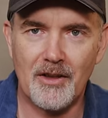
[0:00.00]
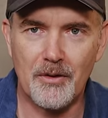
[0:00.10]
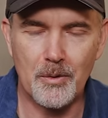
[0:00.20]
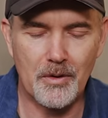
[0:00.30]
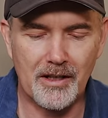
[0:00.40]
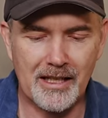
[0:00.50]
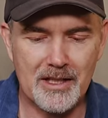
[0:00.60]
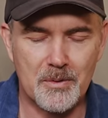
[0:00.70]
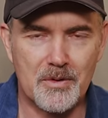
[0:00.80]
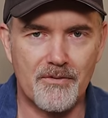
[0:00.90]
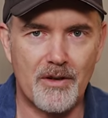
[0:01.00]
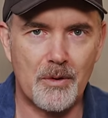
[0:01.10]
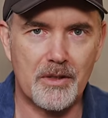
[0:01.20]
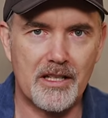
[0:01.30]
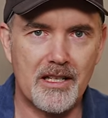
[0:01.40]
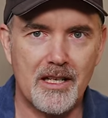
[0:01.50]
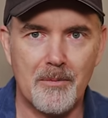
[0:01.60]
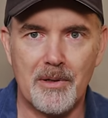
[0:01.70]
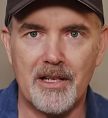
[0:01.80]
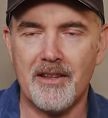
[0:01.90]
I thought the lens was faulty.
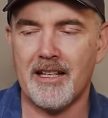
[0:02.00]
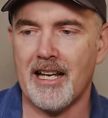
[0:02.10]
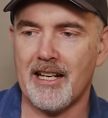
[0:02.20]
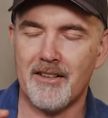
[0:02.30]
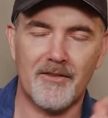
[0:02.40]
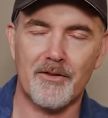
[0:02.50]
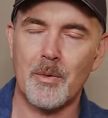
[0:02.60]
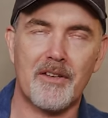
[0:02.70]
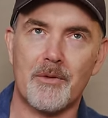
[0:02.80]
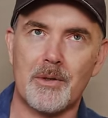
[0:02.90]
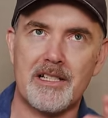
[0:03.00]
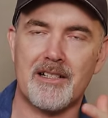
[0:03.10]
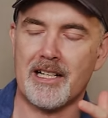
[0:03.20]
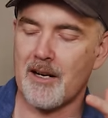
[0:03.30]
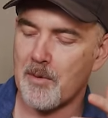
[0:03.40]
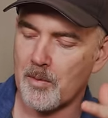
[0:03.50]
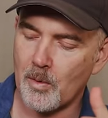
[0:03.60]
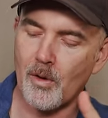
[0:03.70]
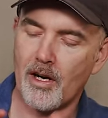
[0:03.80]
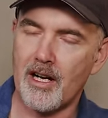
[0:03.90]
But in the end, for whatever reason, I can't remember
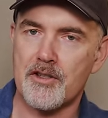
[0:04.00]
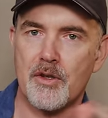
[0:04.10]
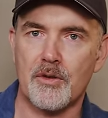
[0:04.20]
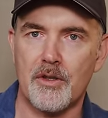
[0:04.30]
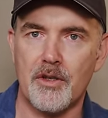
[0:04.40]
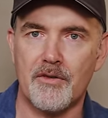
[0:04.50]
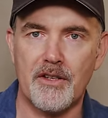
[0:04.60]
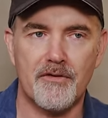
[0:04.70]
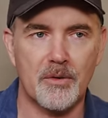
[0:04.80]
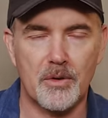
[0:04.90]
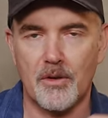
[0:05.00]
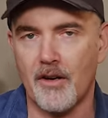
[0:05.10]
why, I took the U V filter